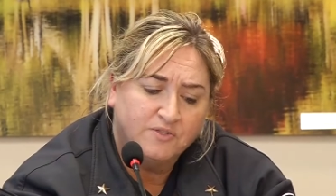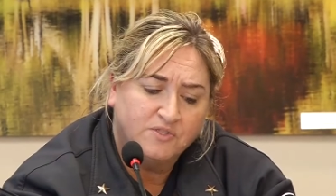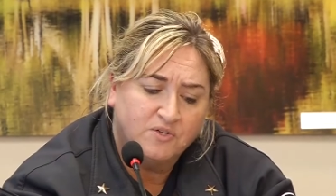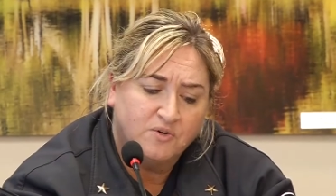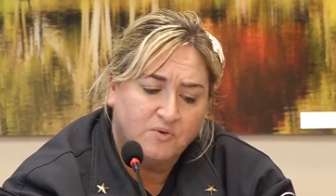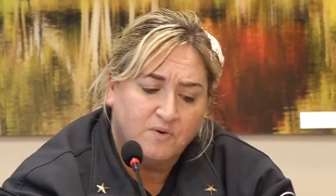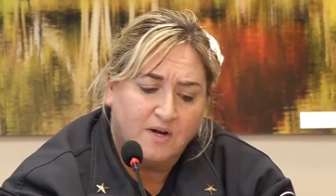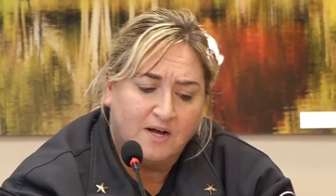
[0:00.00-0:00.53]

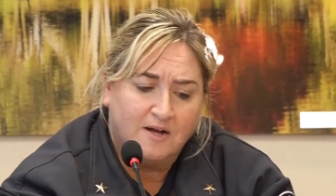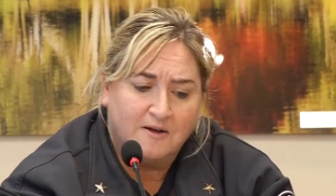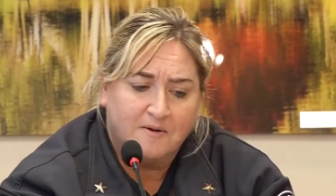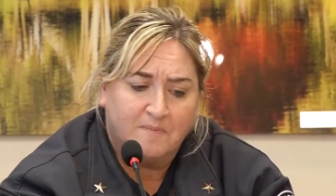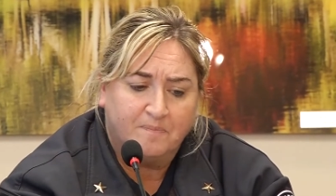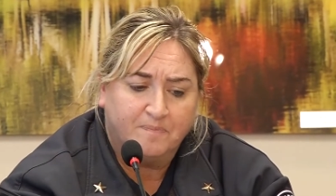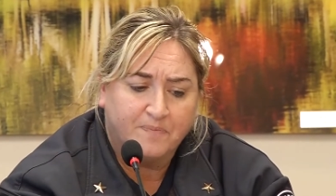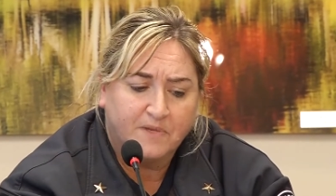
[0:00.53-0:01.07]
maintain a safe
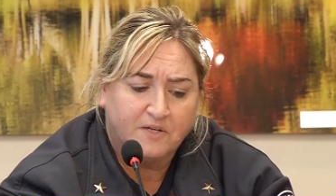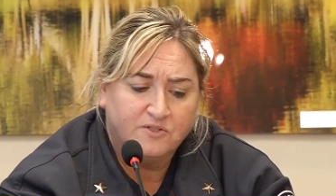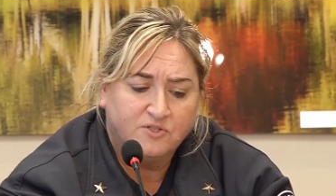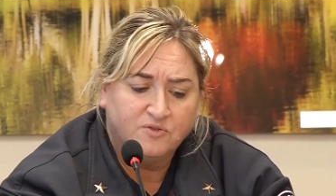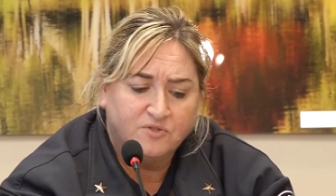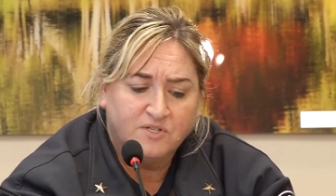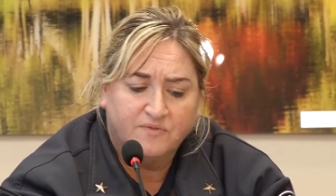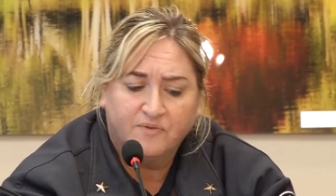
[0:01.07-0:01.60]
distance, and that
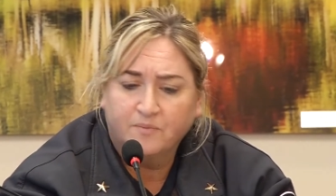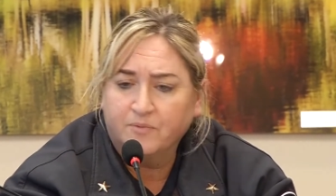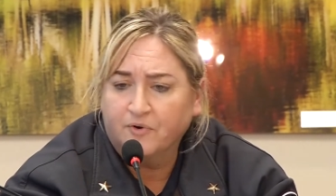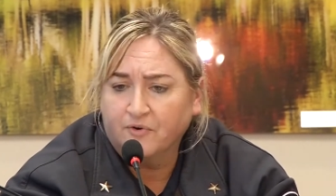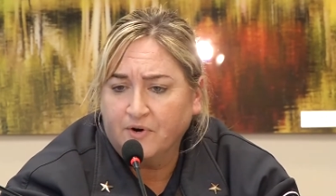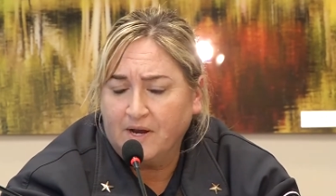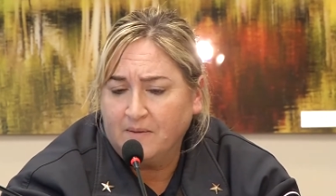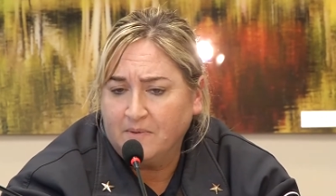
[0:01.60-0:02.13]
wasn't really
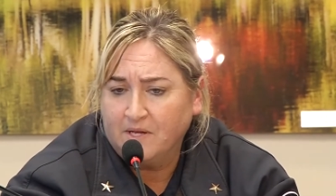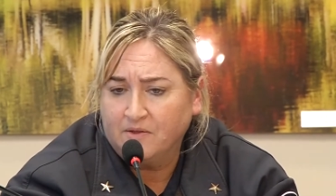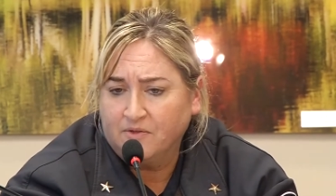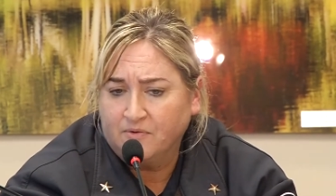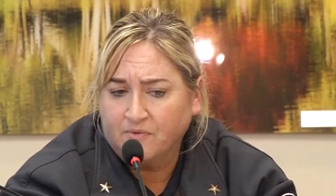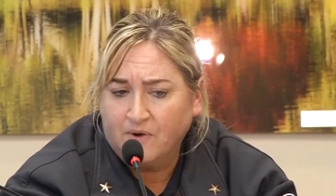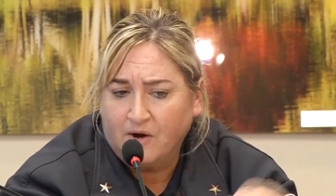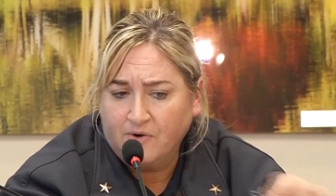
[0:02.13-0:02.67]
even something
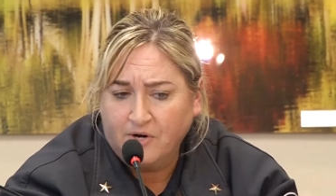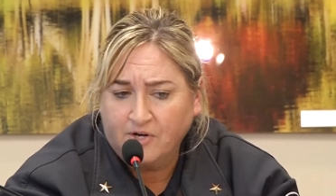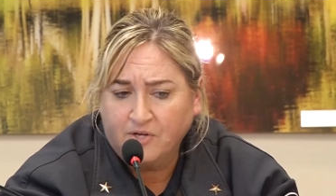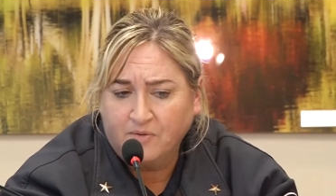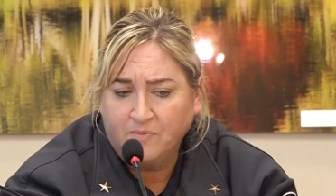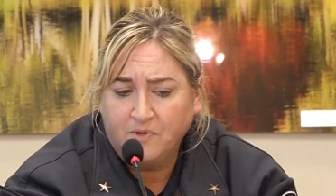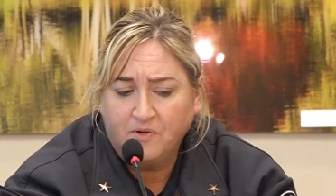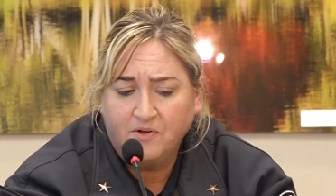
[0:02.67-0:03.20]
we thought
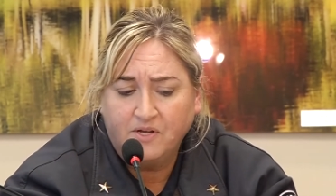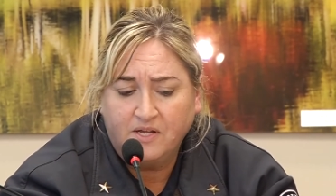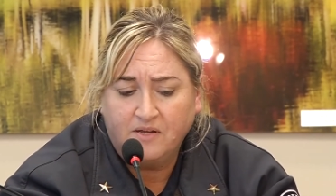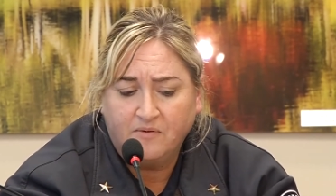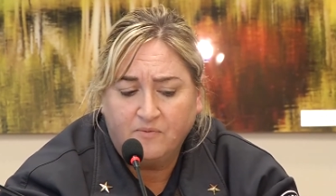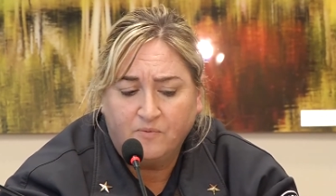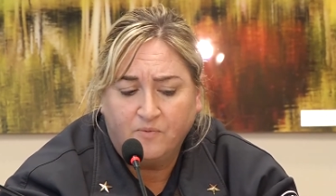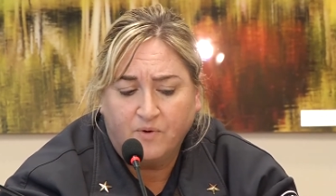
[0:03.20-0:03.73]
about before.
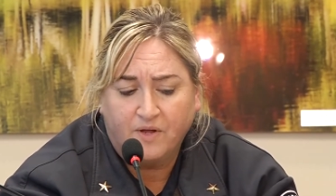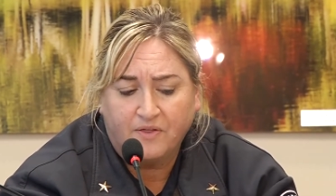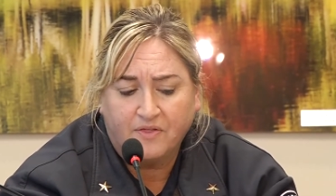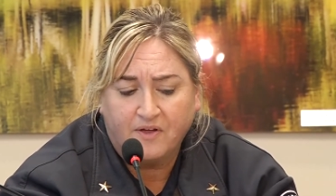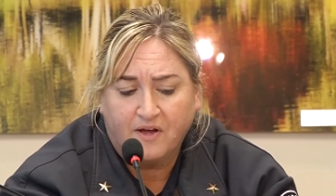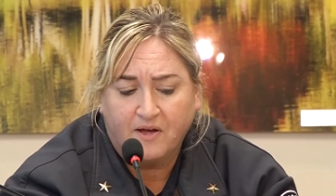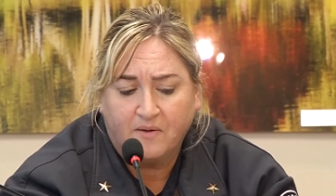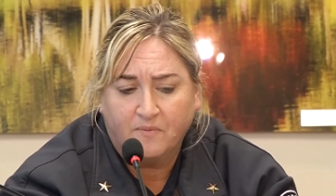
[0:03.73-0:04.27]
And
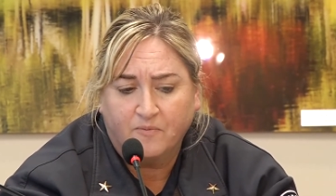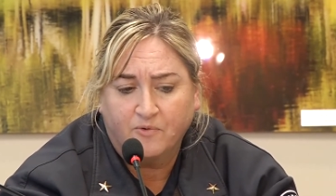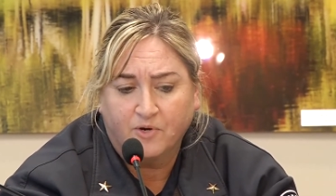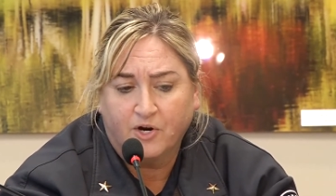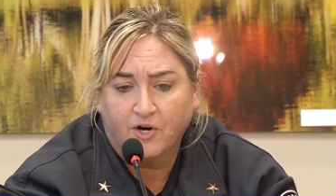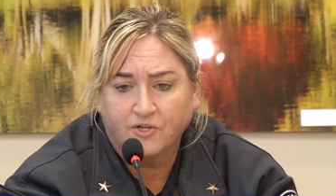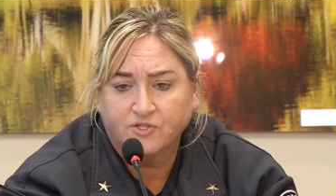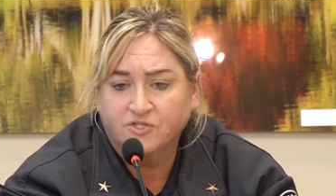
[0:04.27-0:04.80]
also, uh,
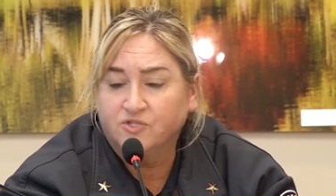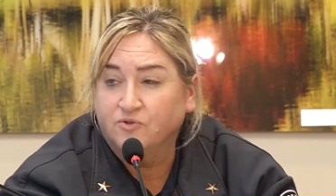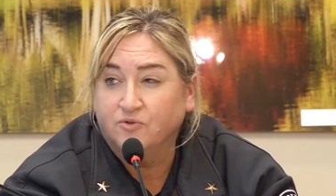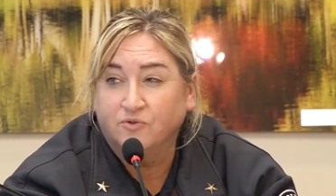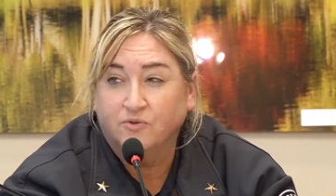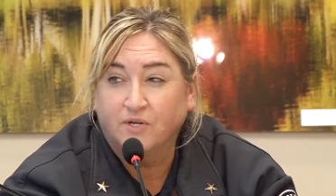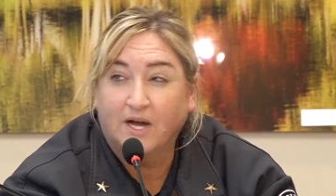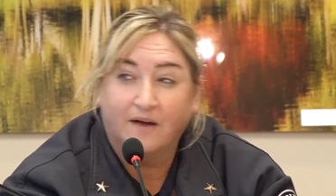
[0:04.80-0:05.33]
podcasts are
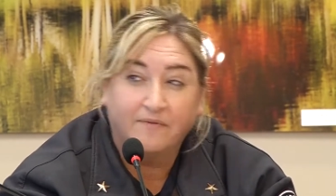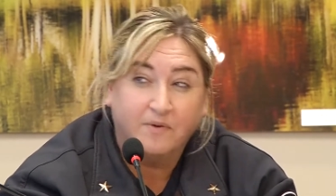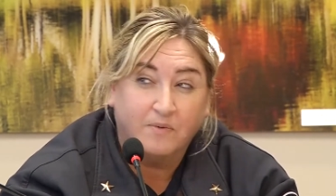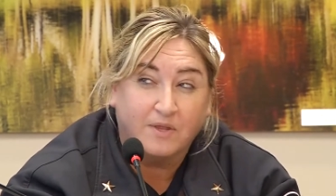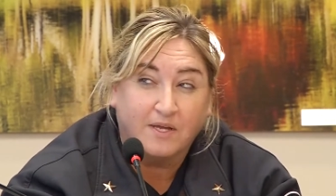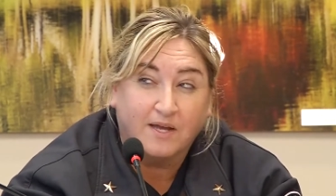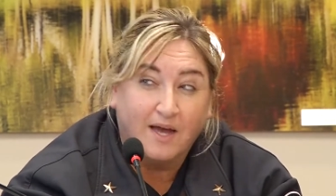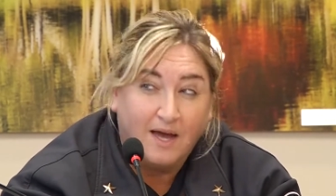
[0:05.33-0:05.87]
becoming
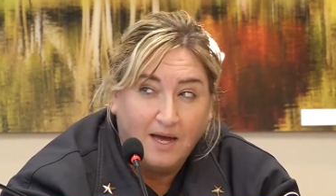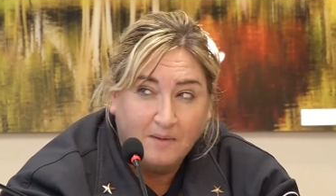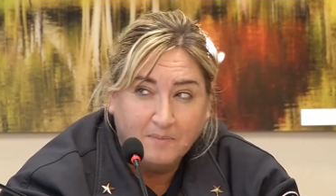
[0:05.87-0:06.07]
more and more